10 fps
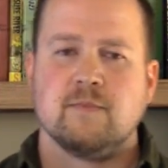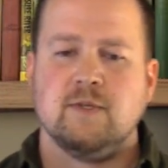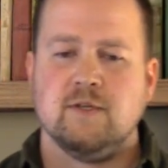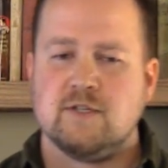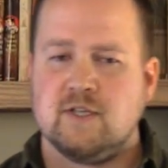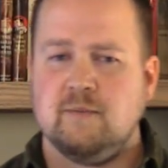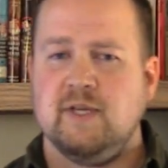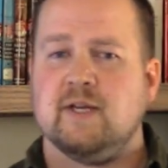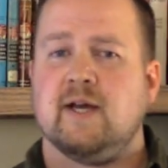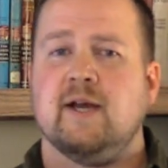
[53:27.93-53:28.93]
You're just going to
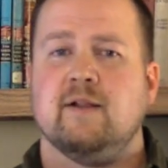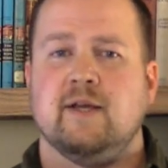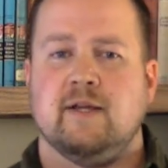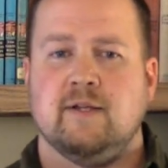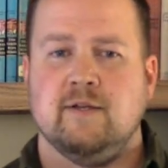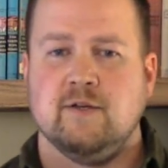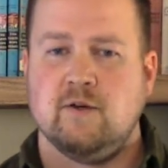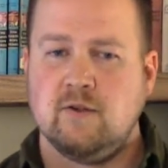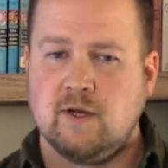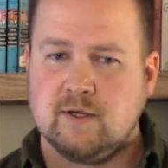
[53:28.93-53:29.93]
be annihilated. You're
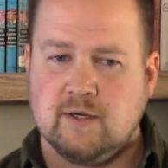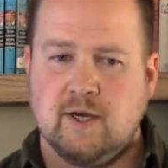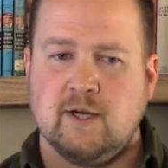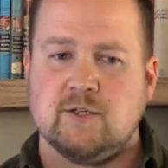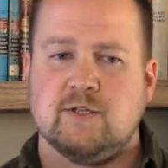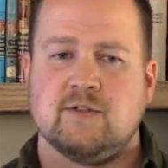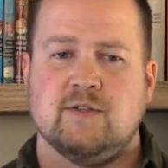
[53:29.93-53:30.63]
no longer conscious,